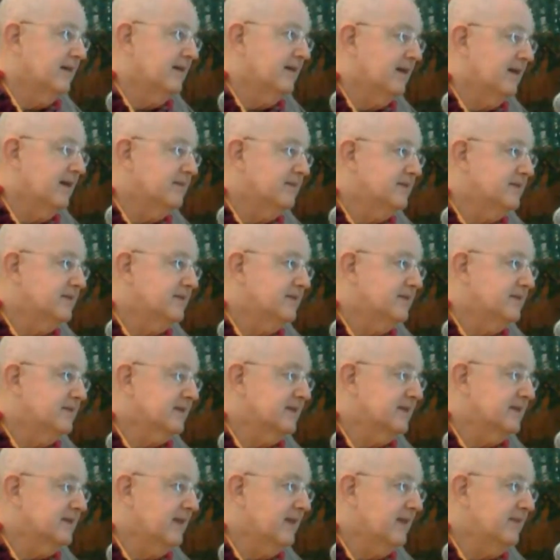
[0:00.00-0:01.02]
of material
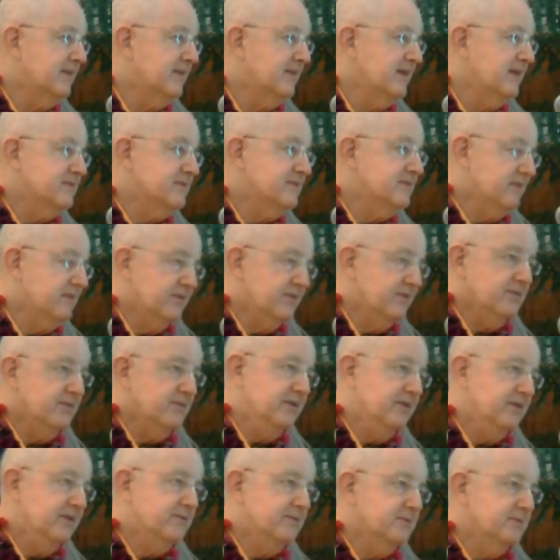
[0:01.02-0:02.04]
contamination. Although he
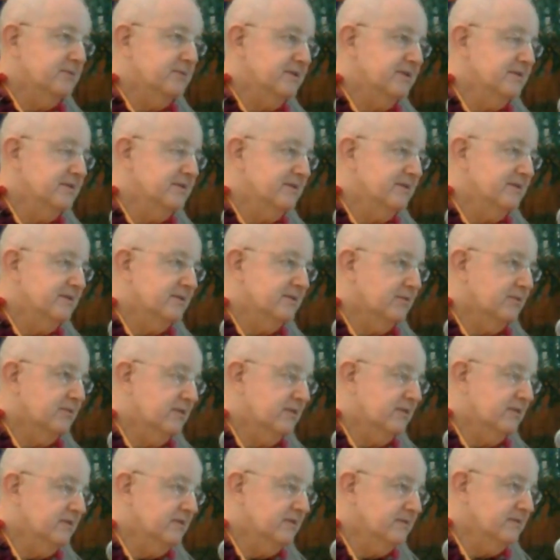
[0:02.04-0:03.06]
was within the
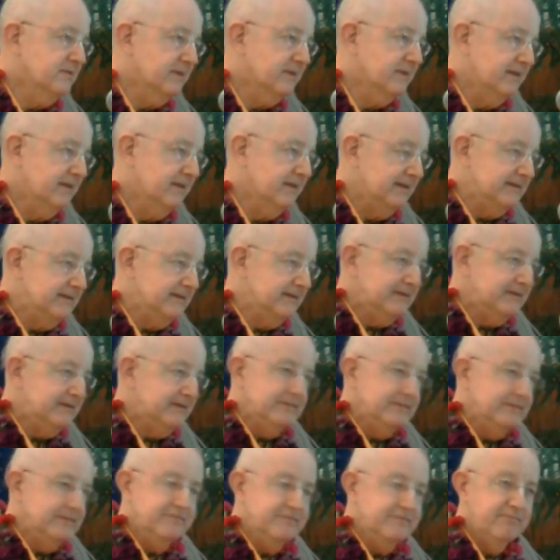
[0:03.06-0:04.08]
world,
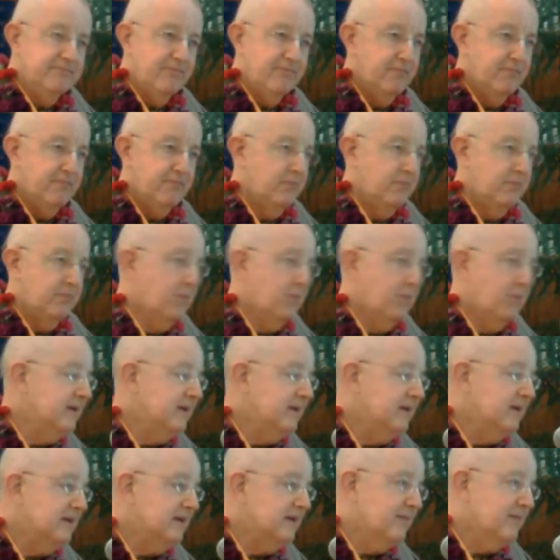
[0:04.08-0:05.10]
born
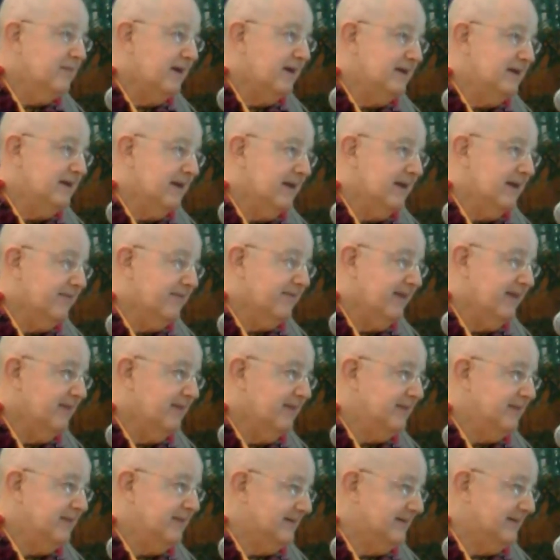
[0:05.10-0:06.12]
in a demoniac
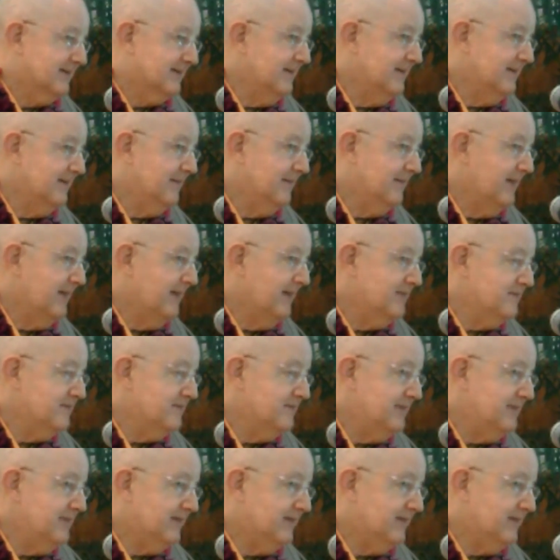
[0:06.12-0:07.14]
family, son, imagine
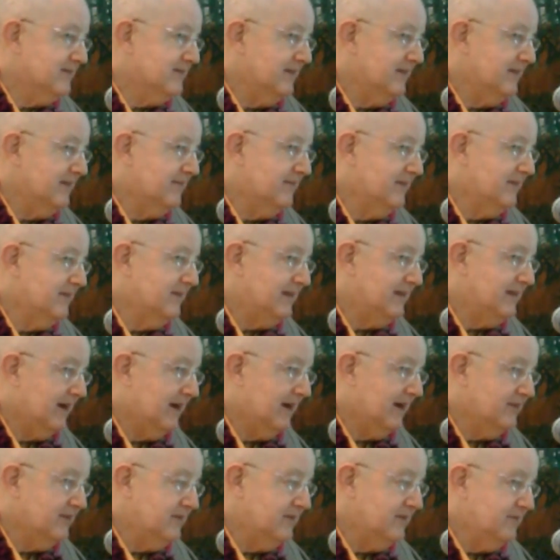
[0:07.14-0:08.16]
being the son of
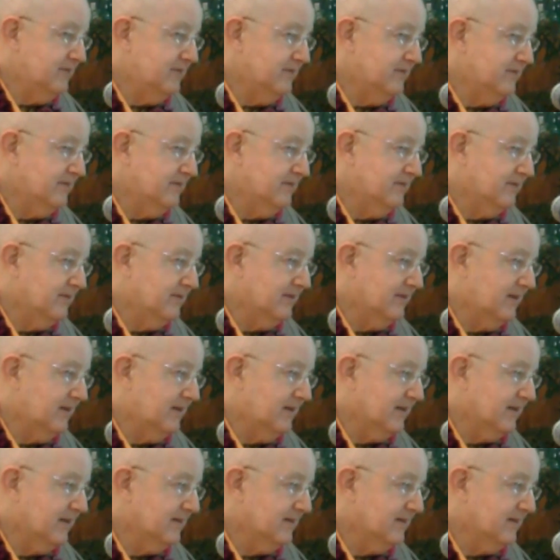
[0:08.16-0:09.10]
Rani-Kashi for Prahlad.